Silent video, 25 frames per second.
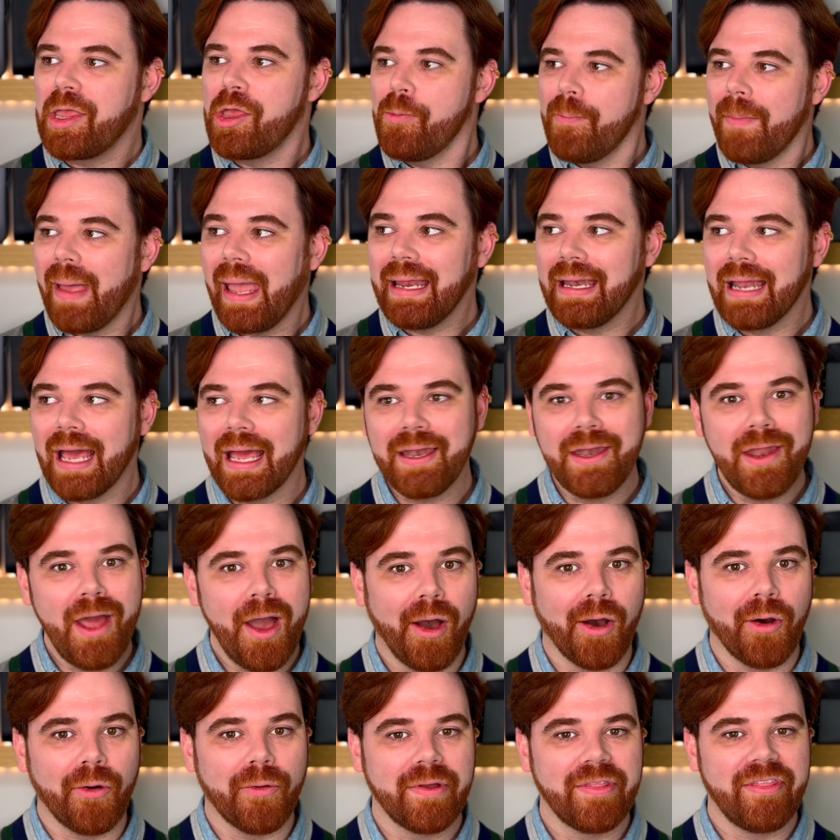you may not
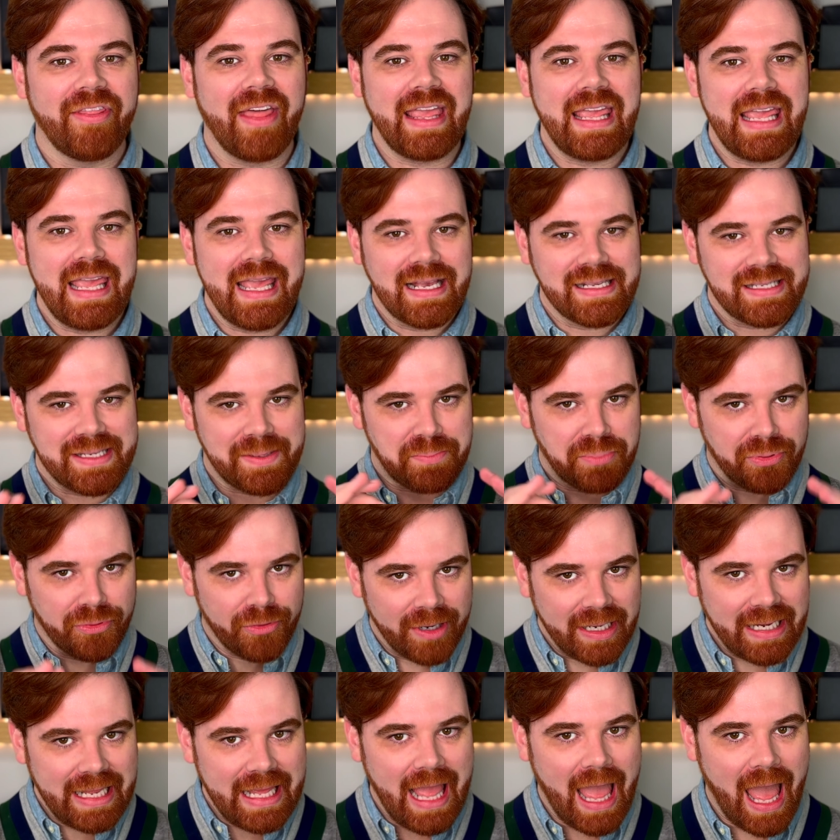know that he has a
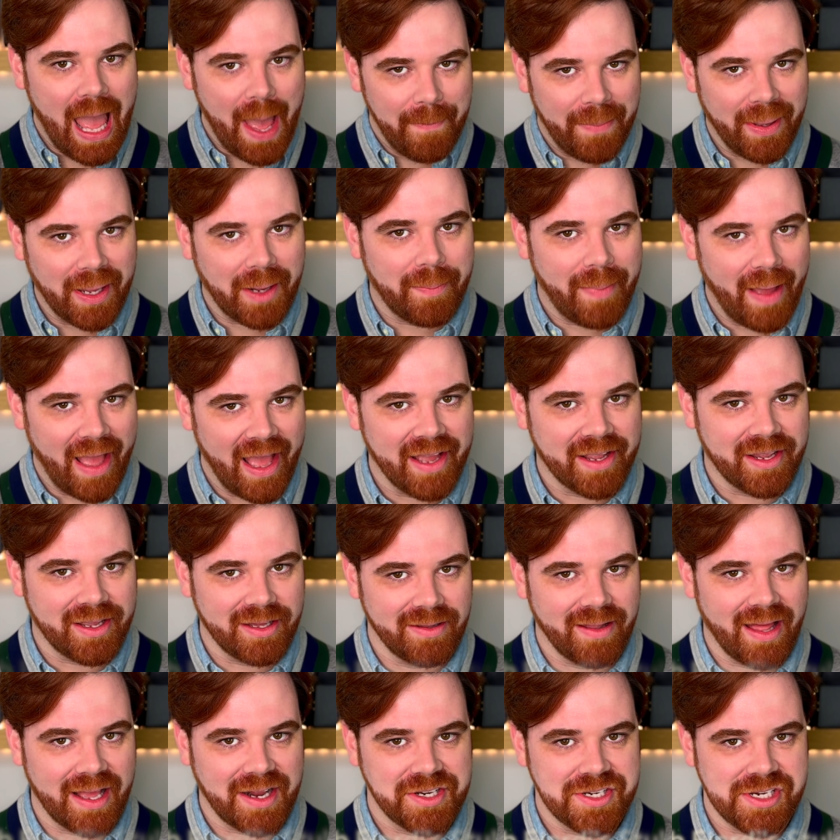pretty epic bag
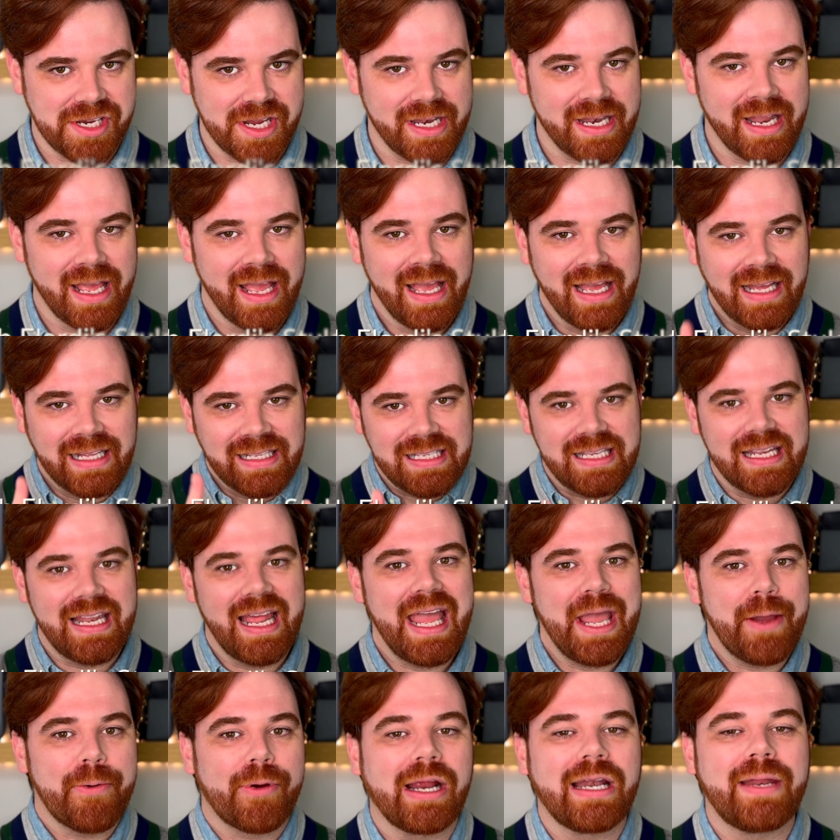collection.
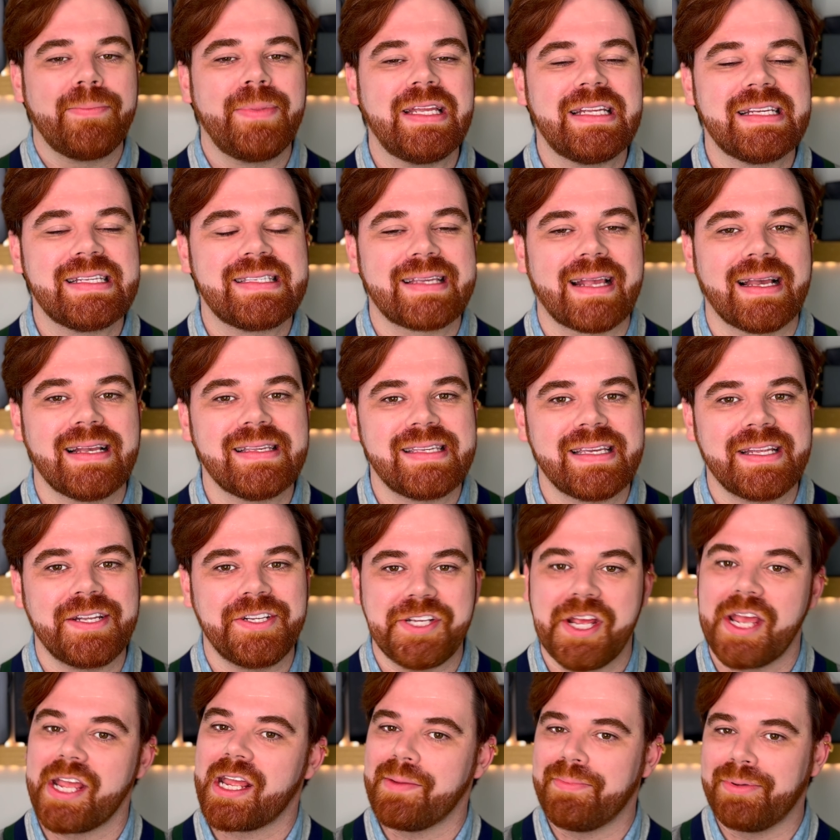Today we're going to be discussing
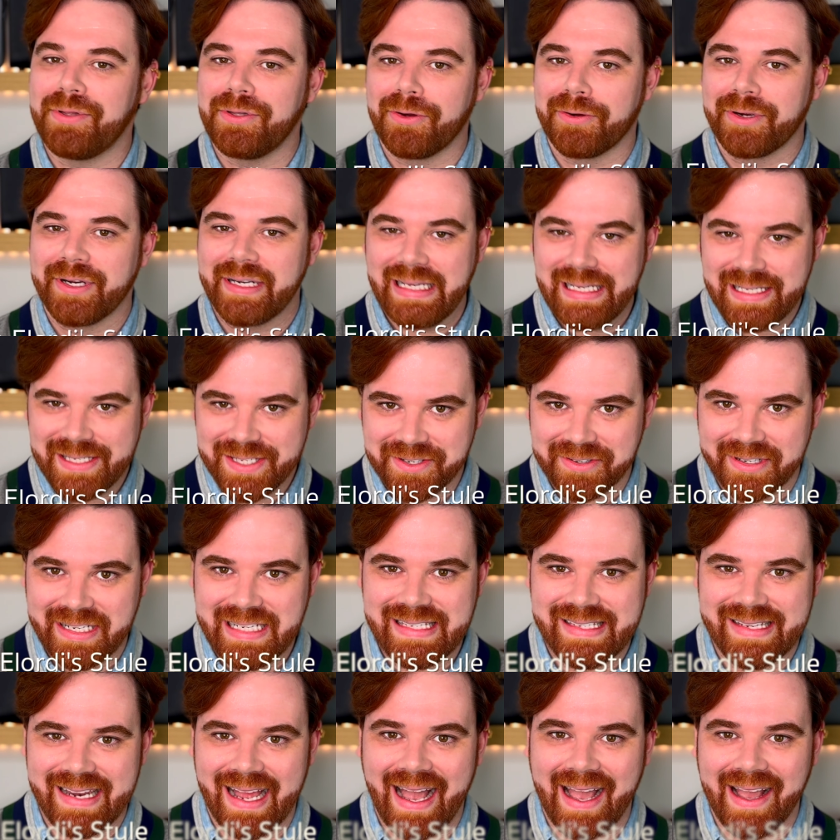Jacob Elordi's street
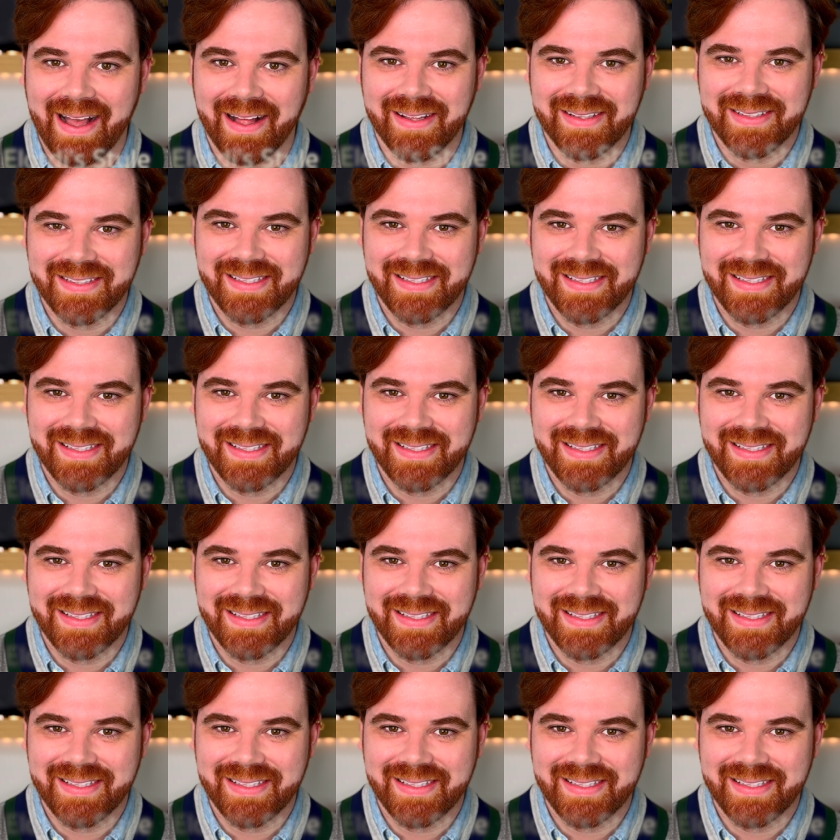style.